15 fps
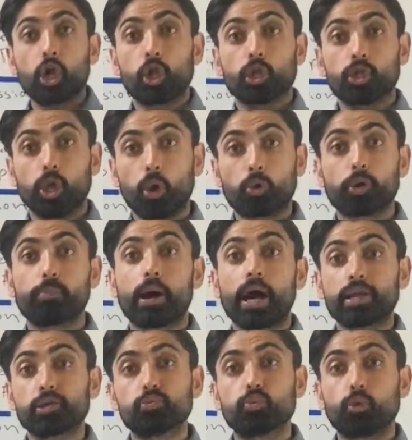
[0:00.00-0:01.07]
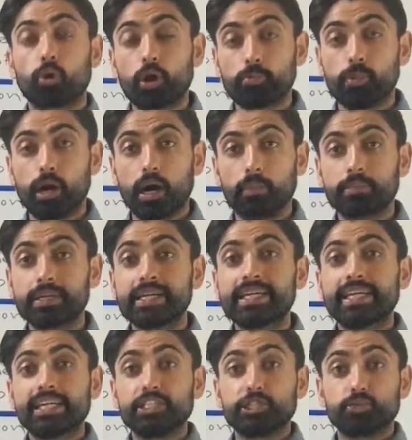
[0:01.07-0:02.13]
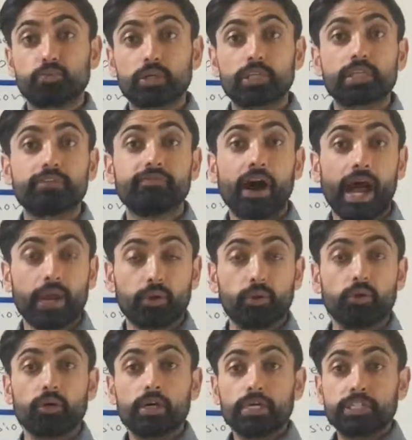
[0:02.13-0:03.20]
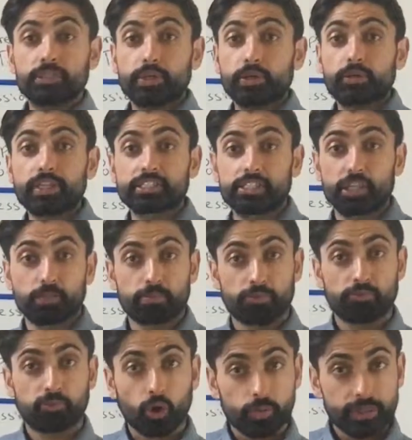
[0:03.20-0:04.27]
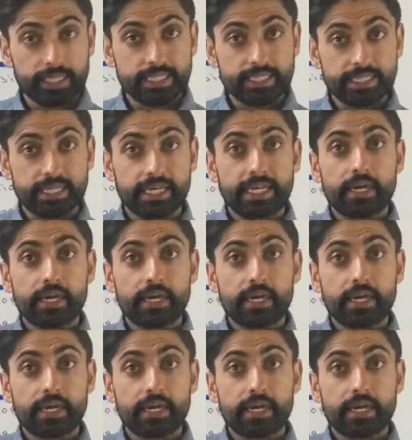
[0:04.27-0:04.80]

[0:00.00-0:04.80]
lower body warm-up is really vital to increasing your performance